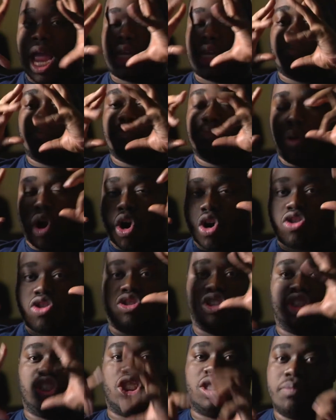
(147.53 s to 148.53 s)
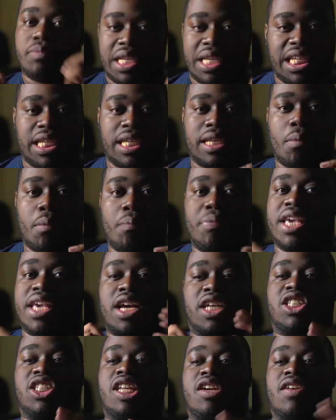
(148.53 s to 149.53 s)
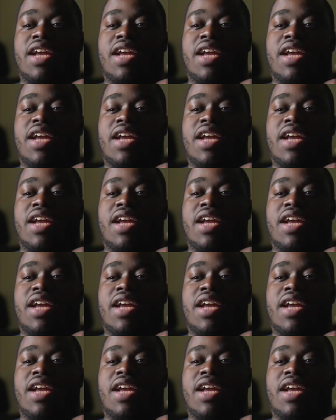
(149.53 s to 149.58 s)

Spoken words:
burns me, because this